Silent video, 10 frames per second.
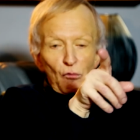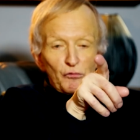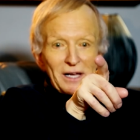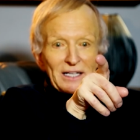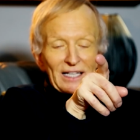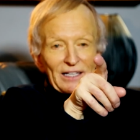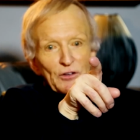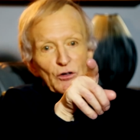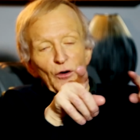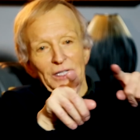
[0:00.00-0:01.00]
your reading,
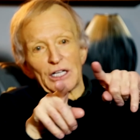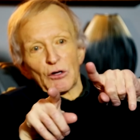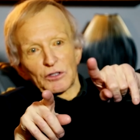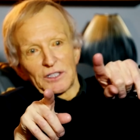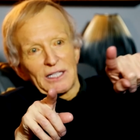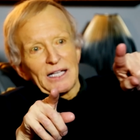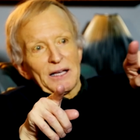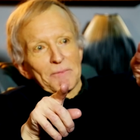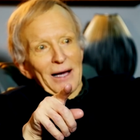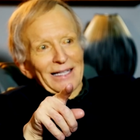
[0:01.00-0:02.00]
if you look, and he looked, and
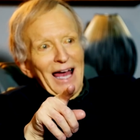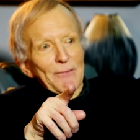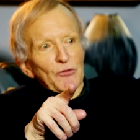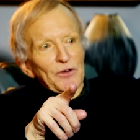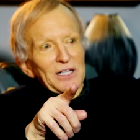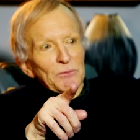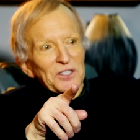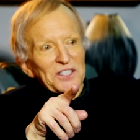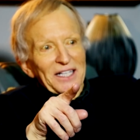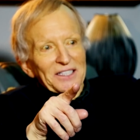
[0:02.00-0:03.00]
my gamma reading
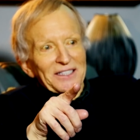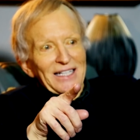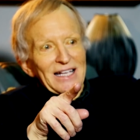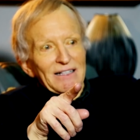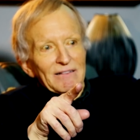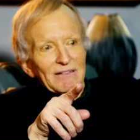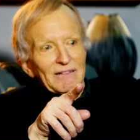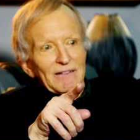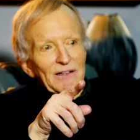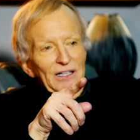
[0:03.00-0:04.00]
was 16
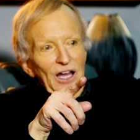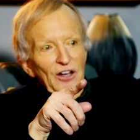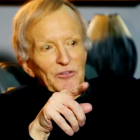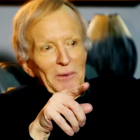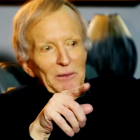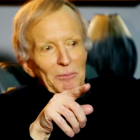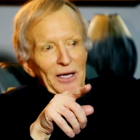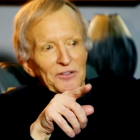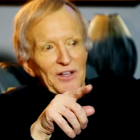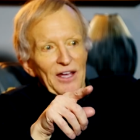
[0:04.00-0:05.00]
last time I had a
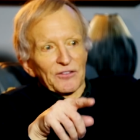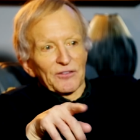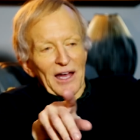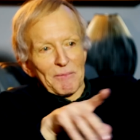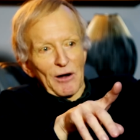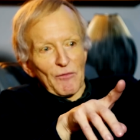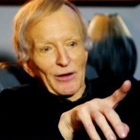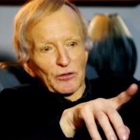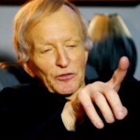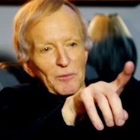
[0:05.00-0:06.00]
blood test. They had my
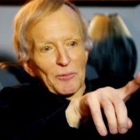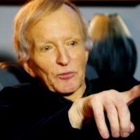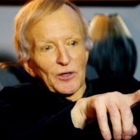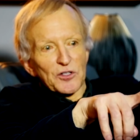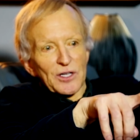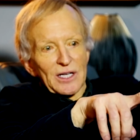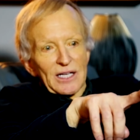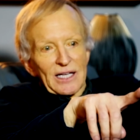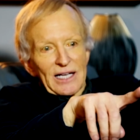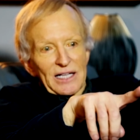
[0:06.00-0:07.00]
records from Ipswich.
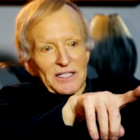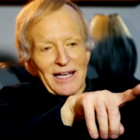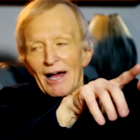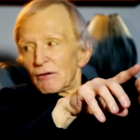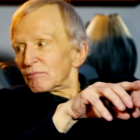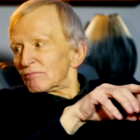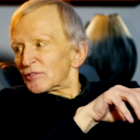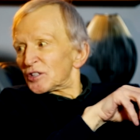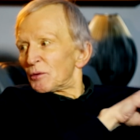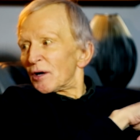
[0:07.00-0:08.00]
Mm. It's now
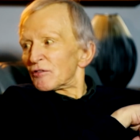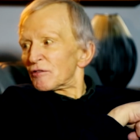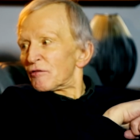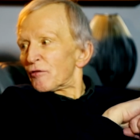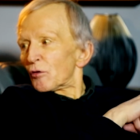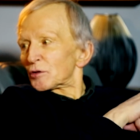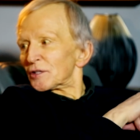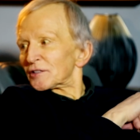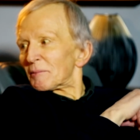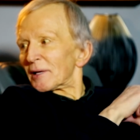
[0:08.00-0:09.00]

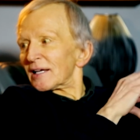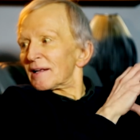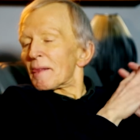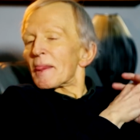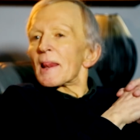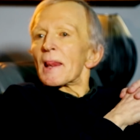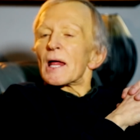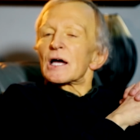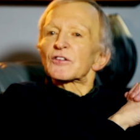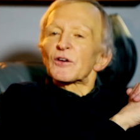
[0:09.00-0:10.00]
240 or something. Oh, my
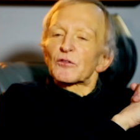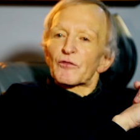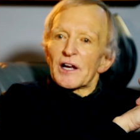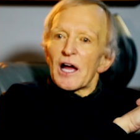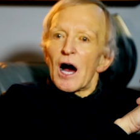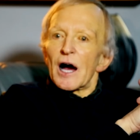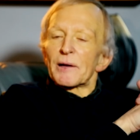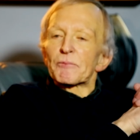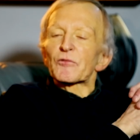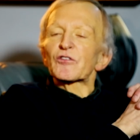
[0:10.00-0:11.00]
goodness. So it's very
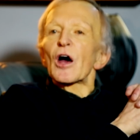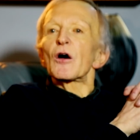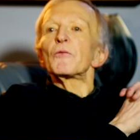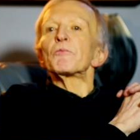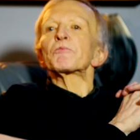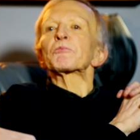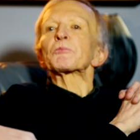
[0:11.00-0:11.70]
high. Right. So